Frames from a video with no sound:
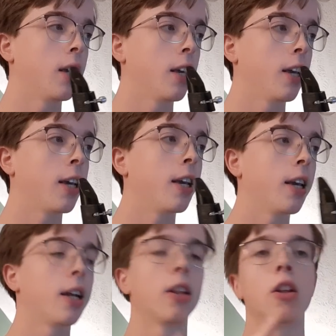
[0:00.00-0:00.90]
it can
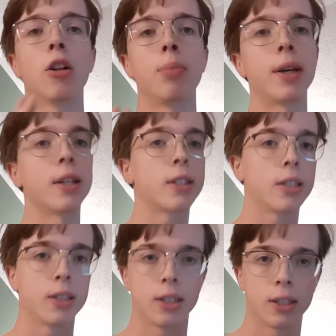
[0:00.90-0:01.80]
get a little bit
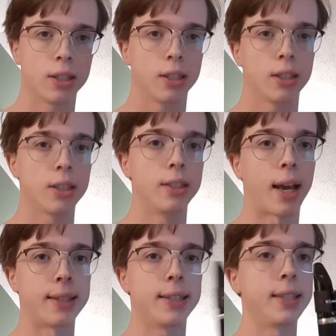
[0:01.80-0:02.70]

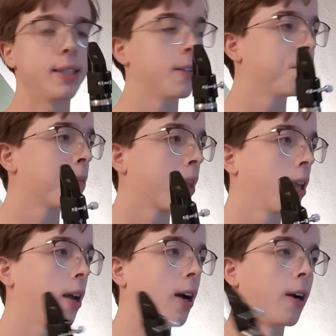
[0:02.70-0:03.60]
dicey.
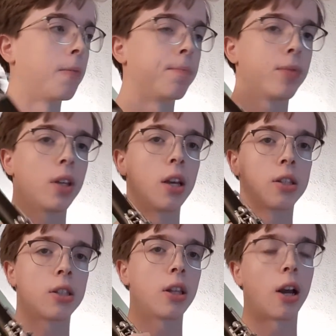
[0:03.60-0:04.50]

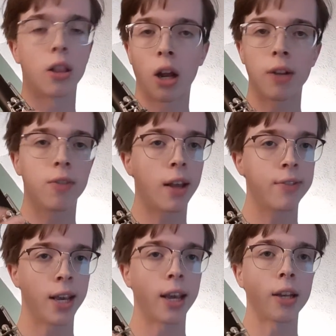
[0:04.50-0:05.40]
It's a lot of left
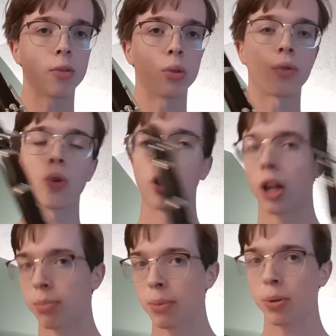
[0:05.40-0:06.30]
hand, which for a lot
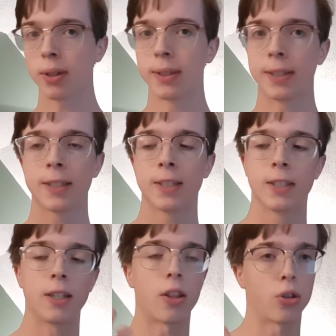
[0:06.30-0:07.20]
of people is
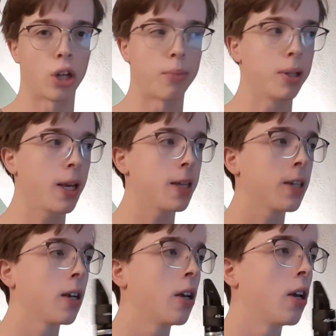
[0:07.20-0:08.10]
not their dominant hand.
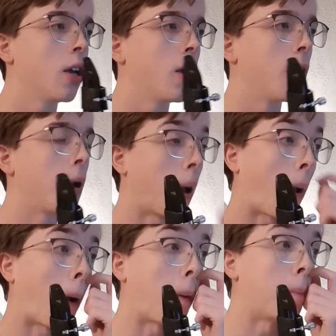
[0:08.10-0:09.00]

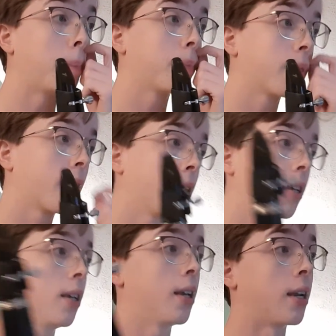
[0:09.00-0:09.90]

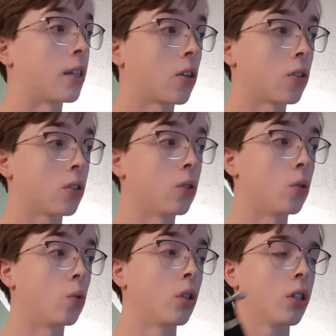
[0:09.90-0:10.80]
And it's
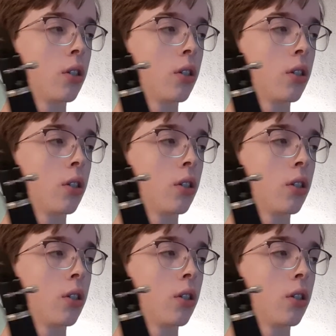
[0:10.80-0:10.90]
also